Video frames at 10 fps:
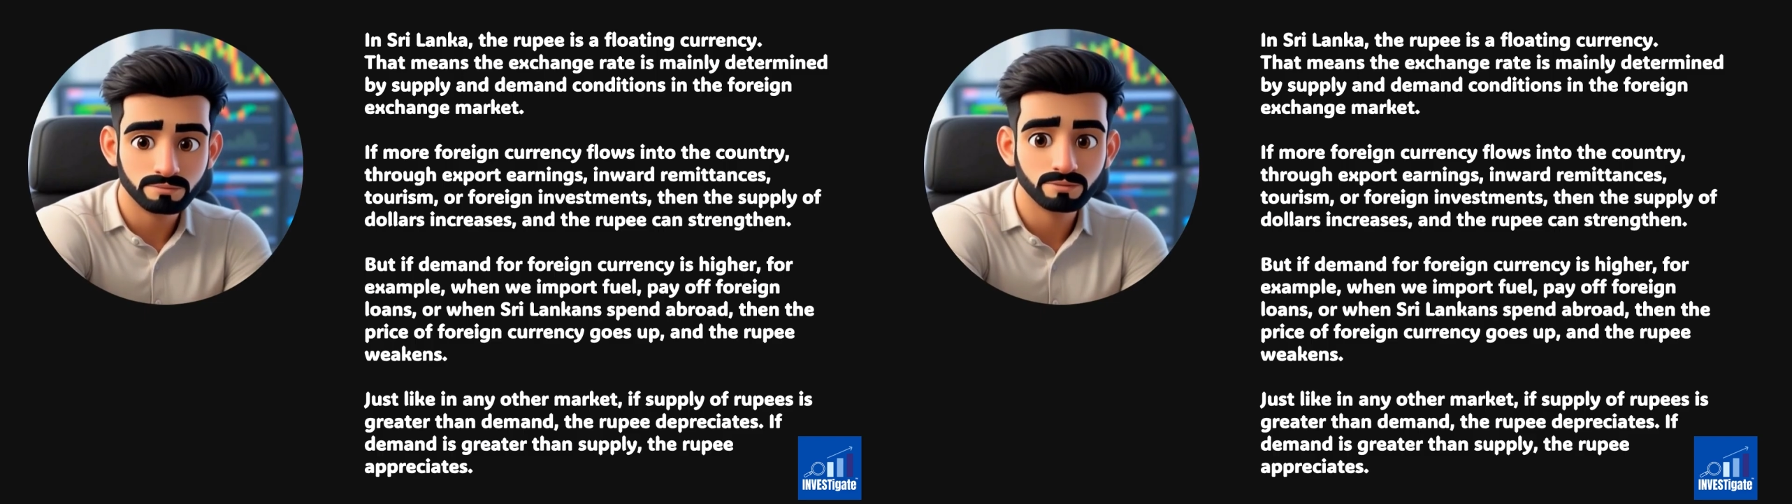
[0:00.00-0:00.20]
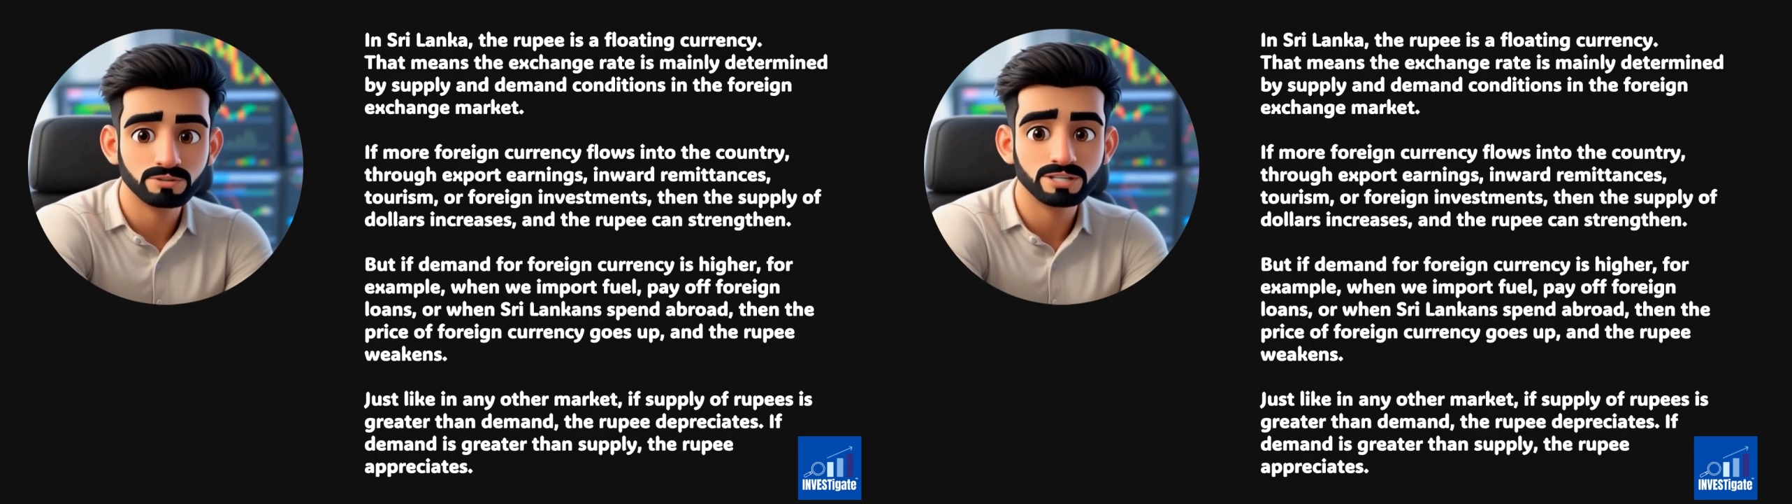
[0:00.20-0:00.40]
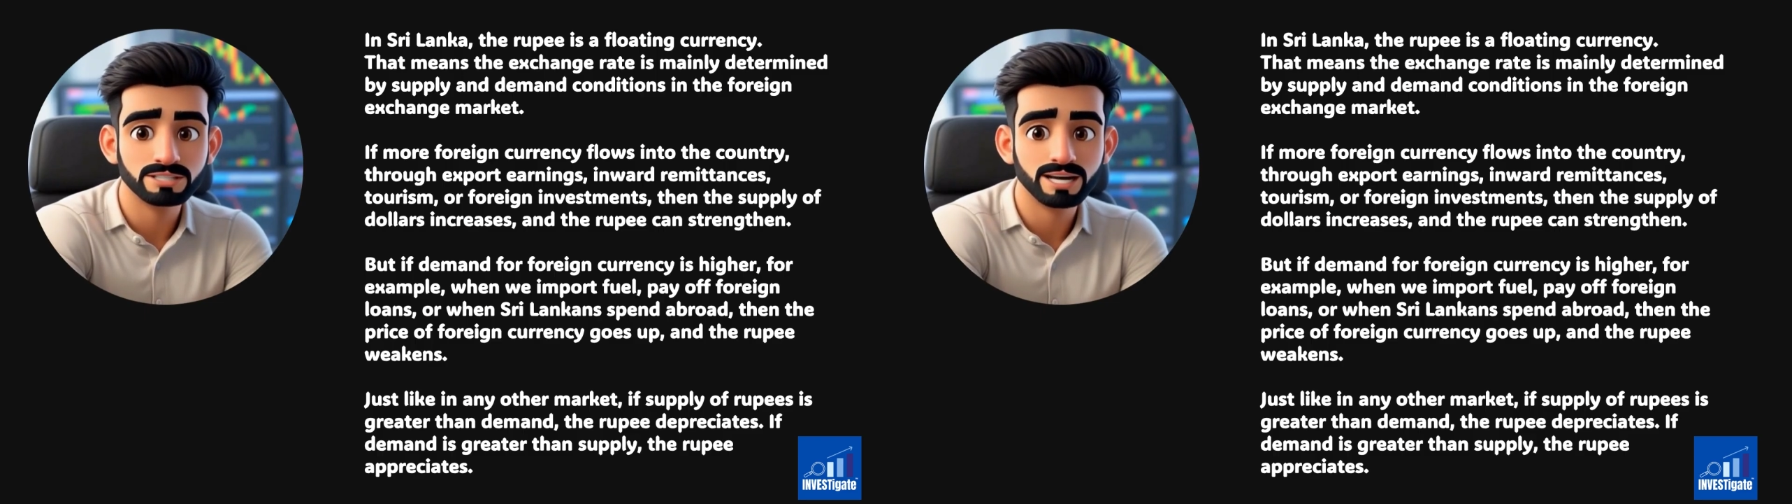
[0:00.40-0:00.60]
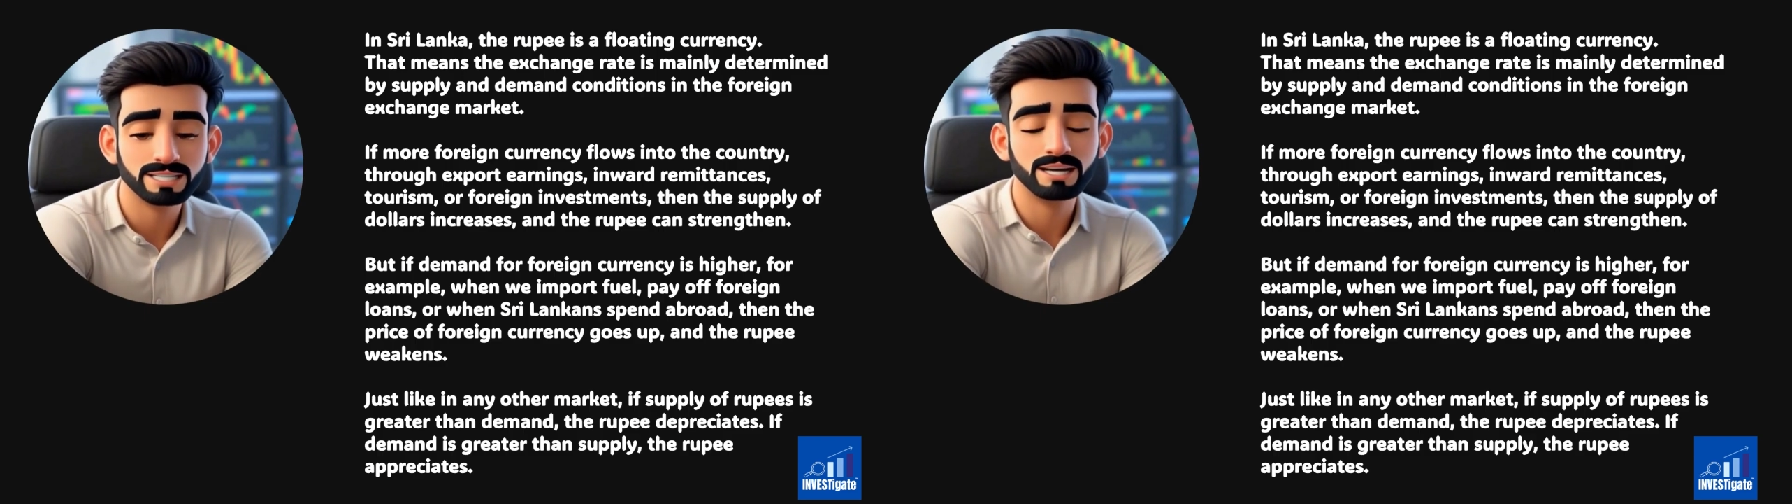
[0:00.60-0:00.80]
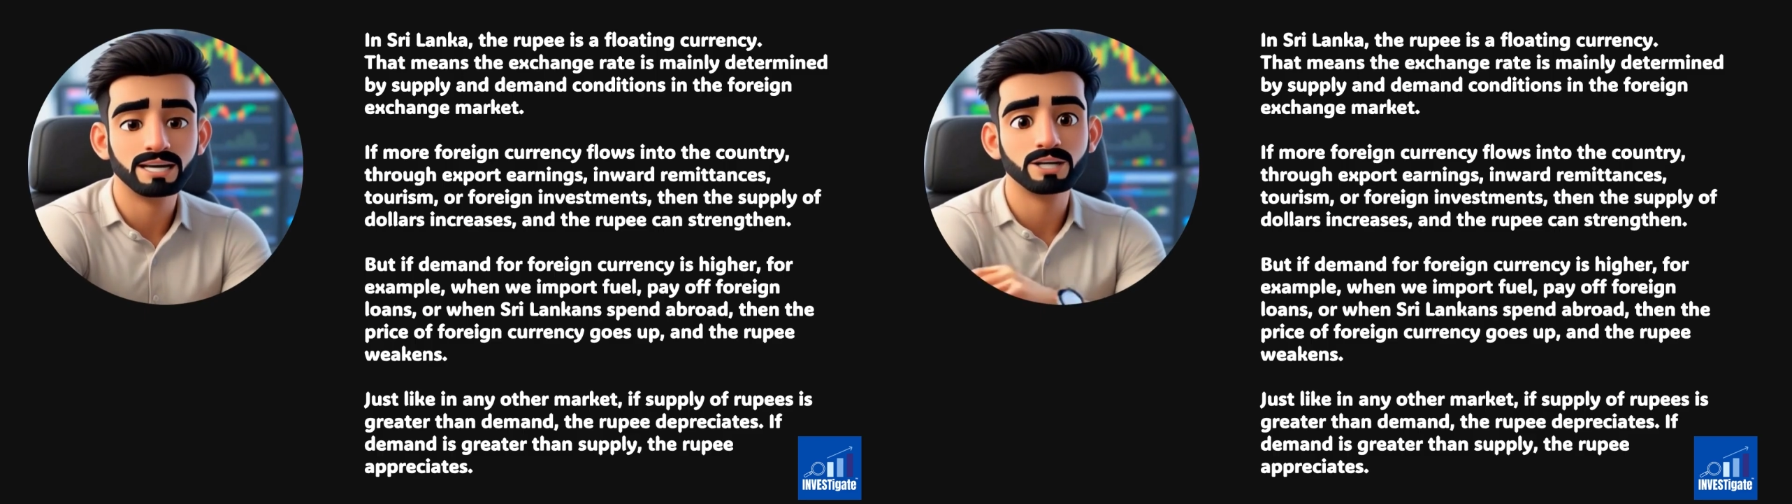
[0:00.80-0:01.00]
Just like
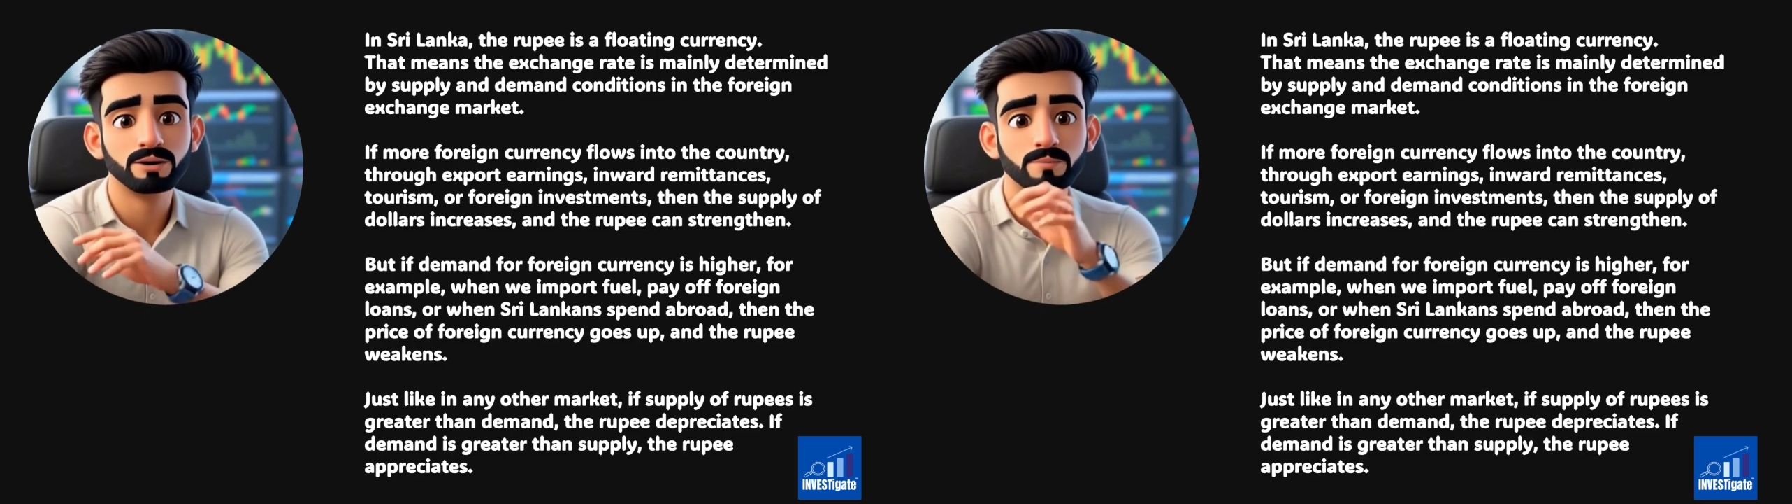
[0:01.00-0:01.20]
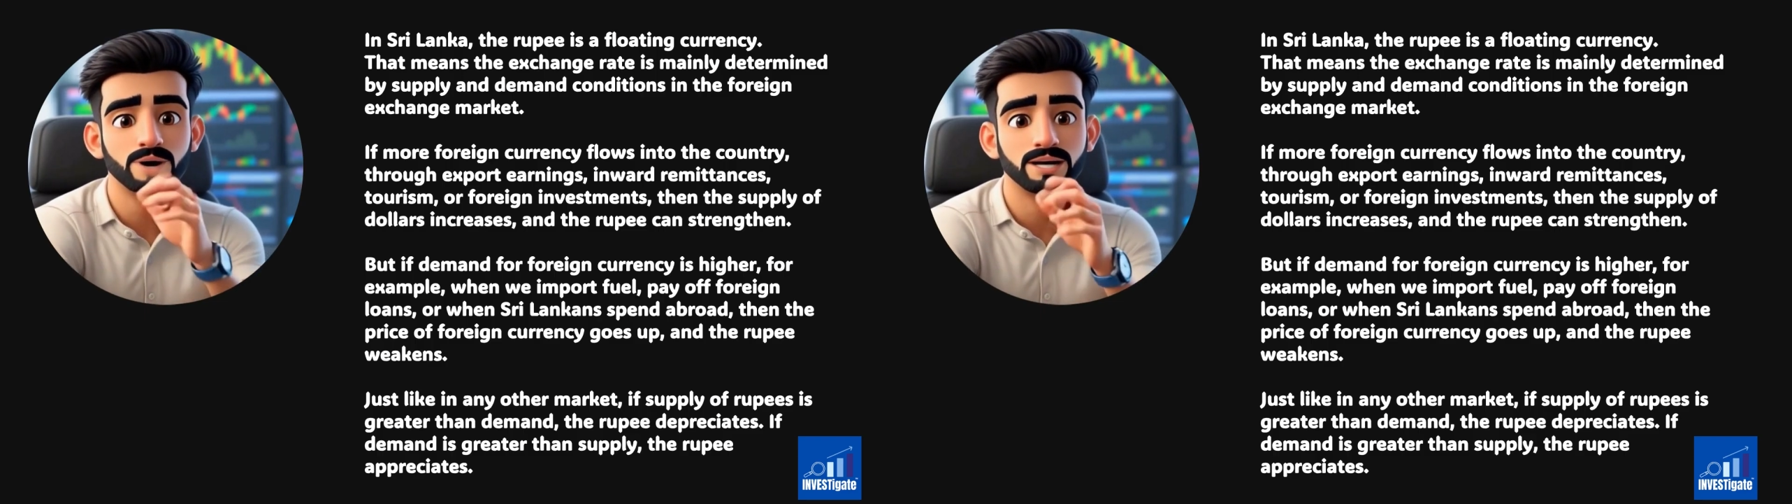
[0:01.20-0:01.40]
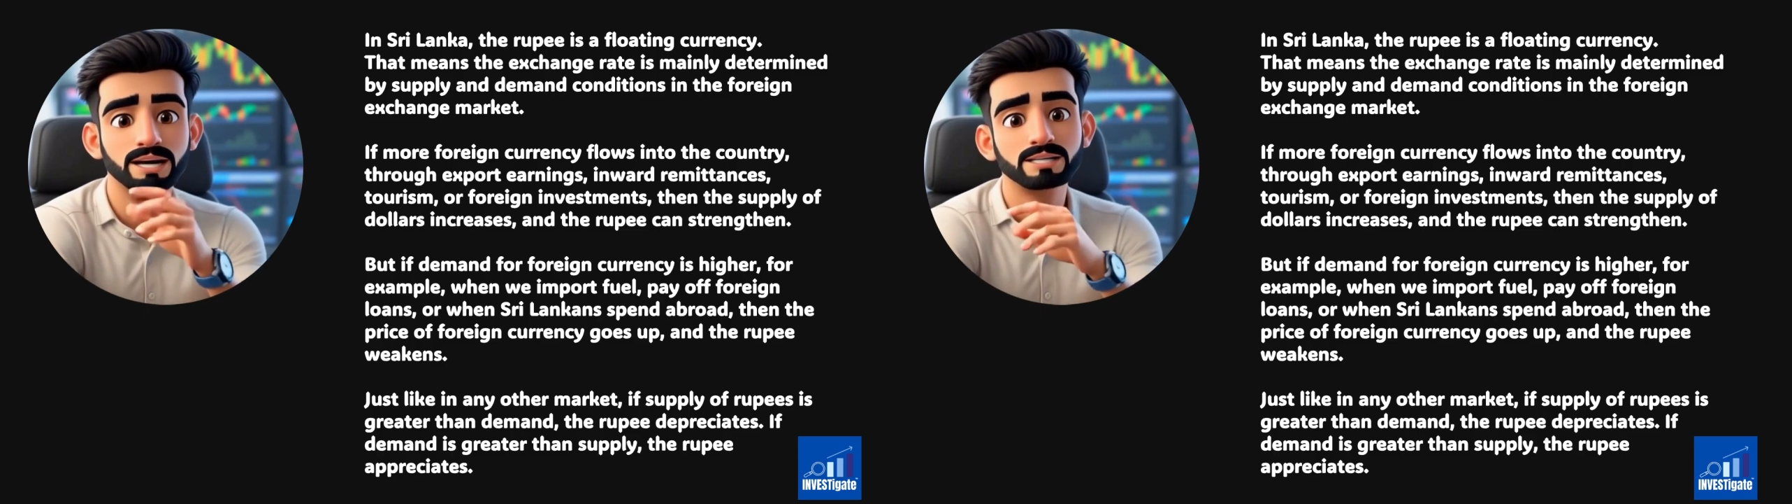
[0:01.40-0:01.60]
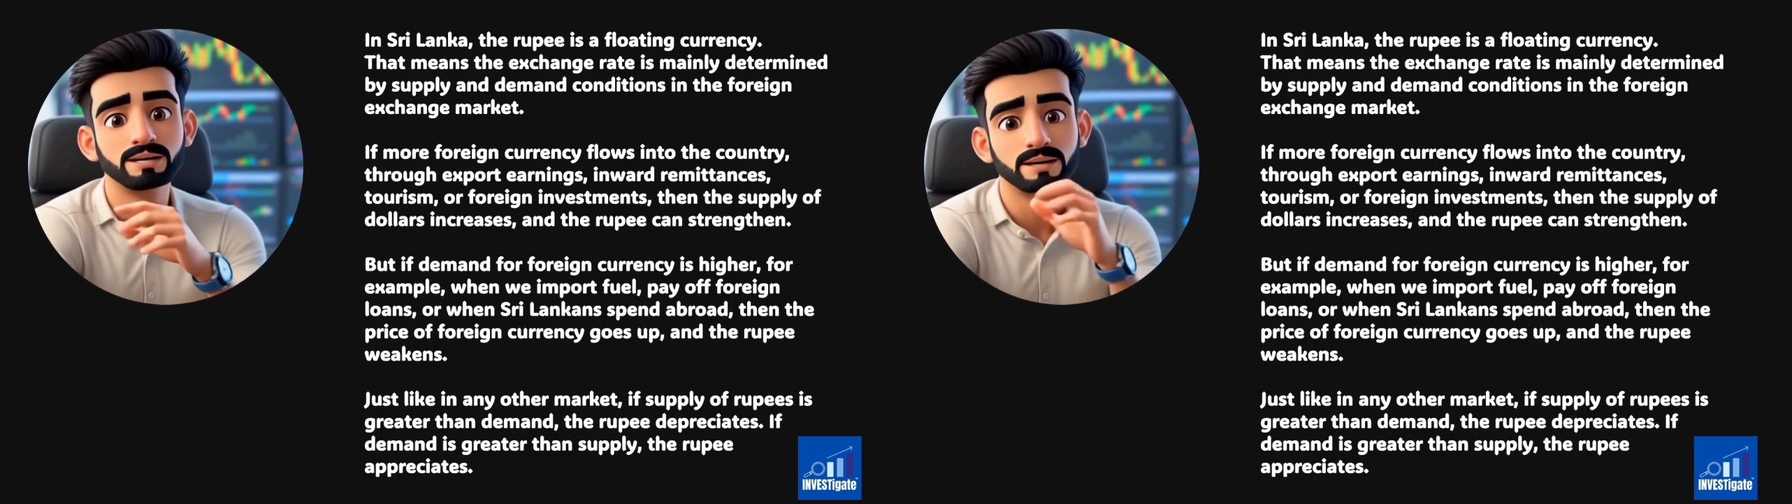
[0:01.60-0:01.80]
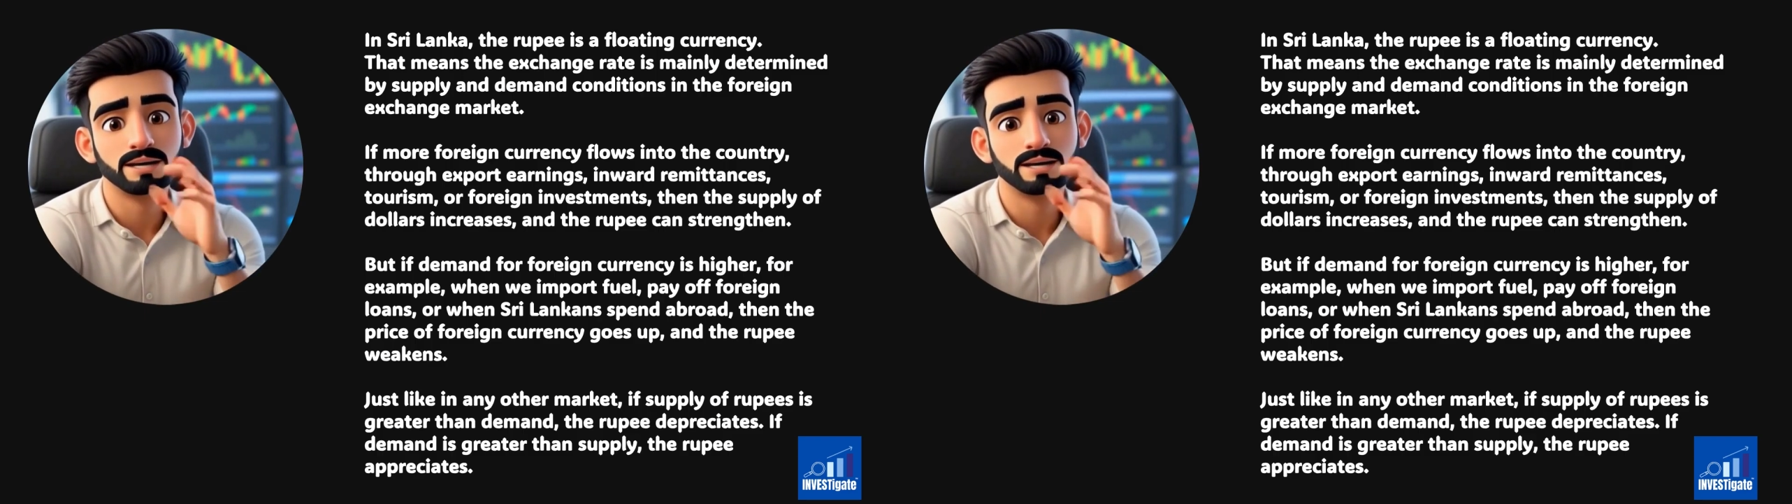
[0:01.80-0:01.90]
in any other market,